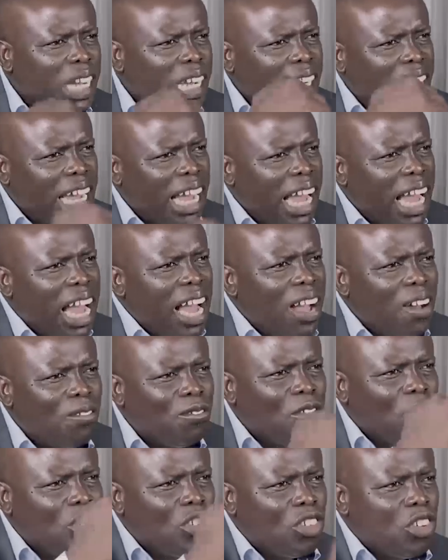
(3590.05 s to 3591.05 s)
can
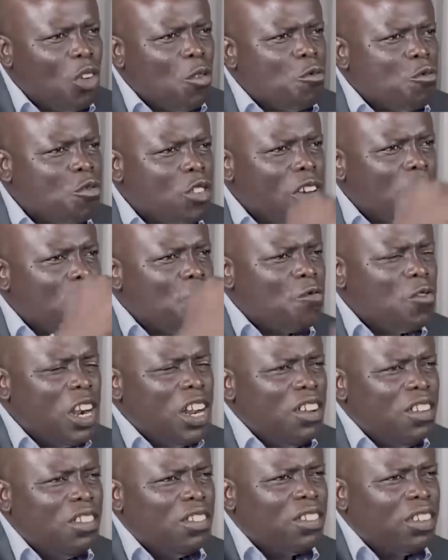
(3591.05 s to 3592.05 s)
have different
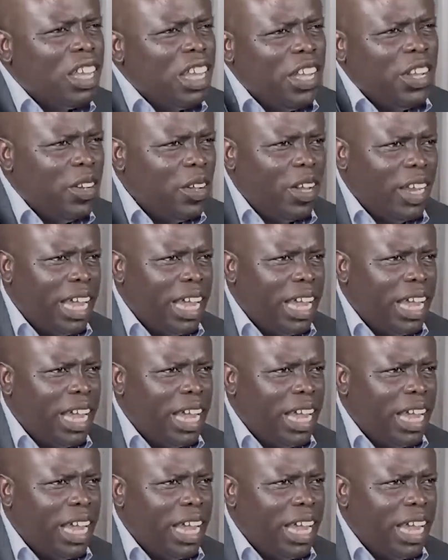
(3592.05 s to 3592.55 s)
friends in your